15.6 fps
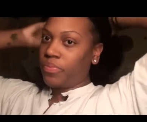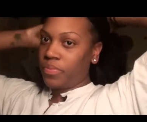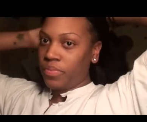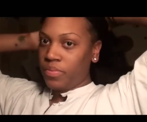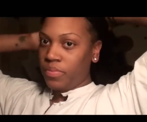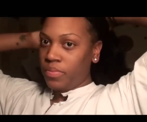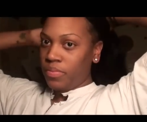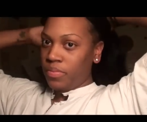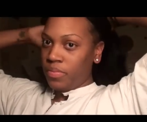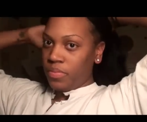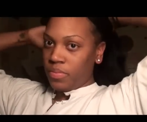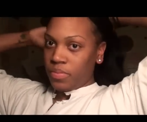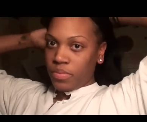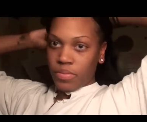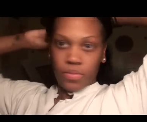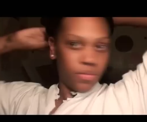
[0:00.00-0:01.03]

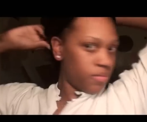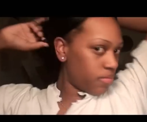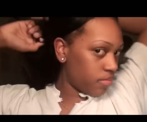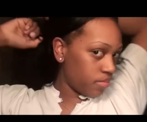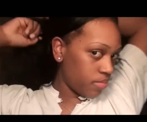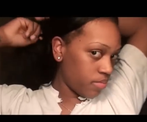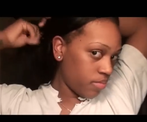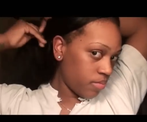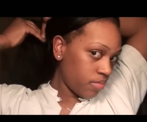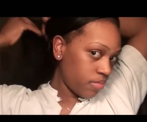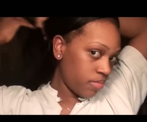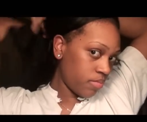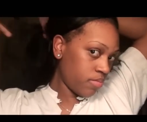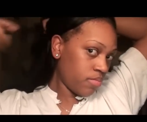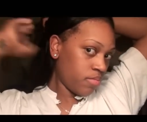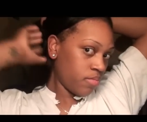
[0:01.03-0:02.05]

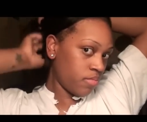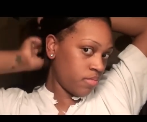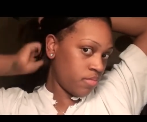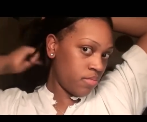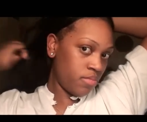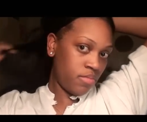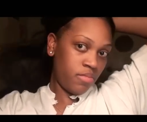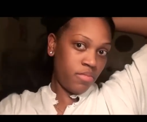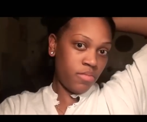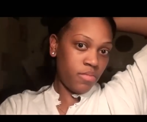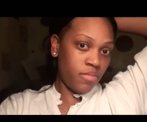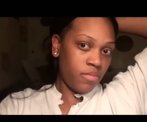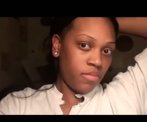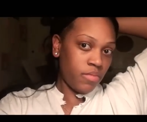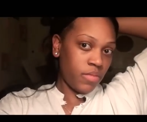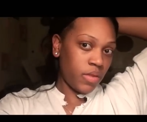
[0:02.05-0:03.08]

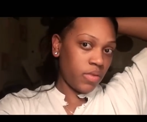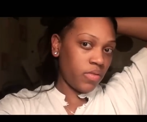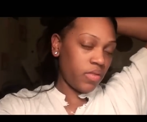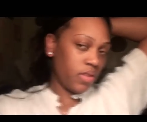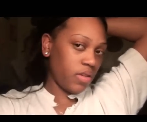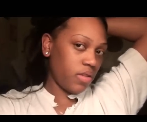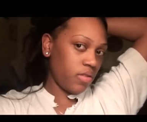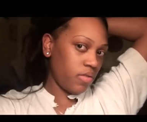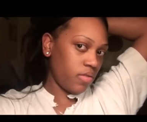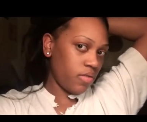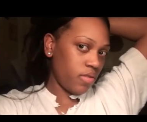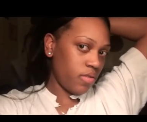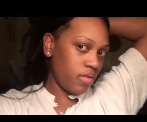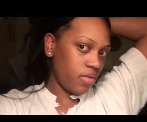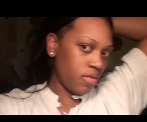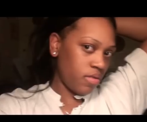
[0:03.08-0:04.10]

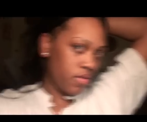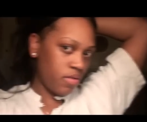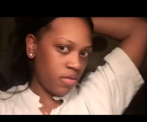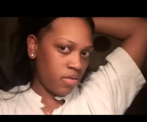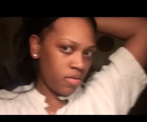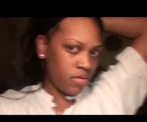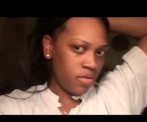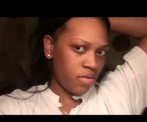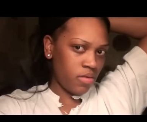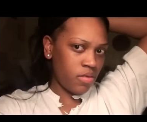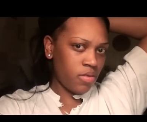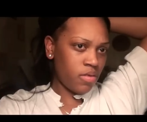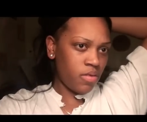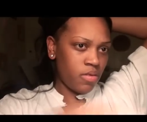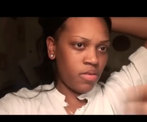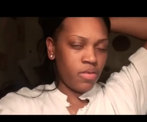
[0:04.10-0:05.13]

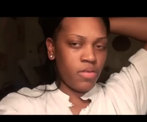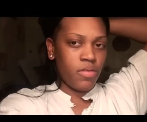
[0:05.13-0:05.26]
[no speech]